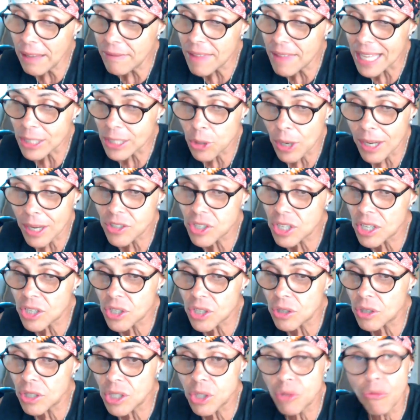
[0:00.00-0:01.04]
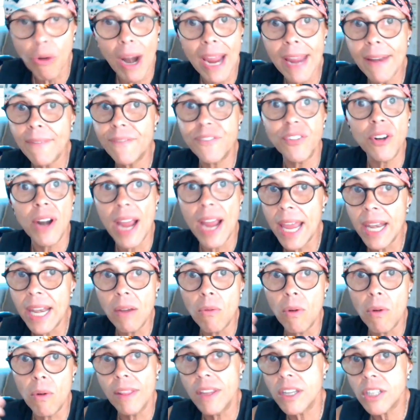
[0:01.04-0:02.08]
that transition is right for
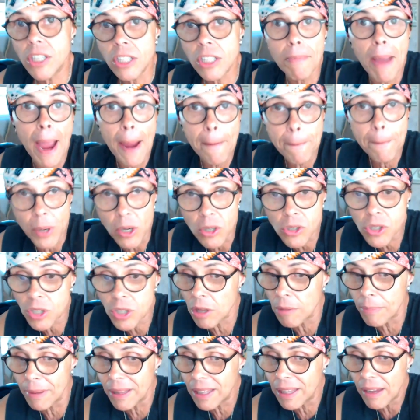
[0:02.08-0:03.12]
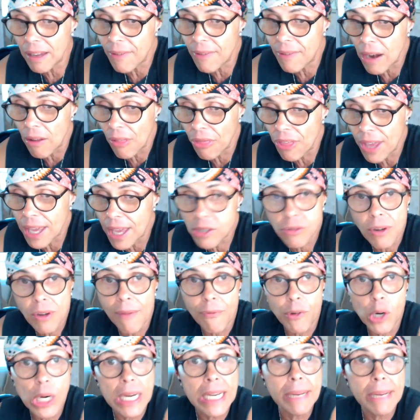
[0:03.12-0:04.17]
anyone. This is my personal belief. I don't think it's
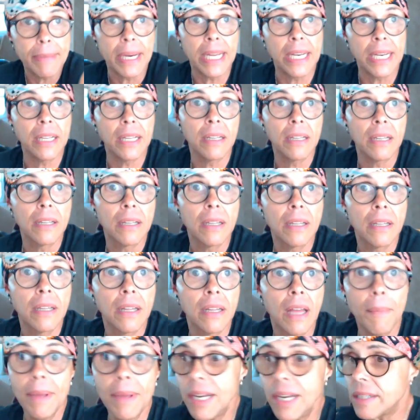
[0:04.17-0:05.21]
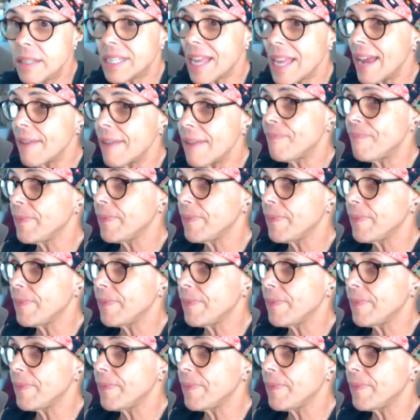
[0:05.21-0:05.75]
right for anybody. I mean, it's like,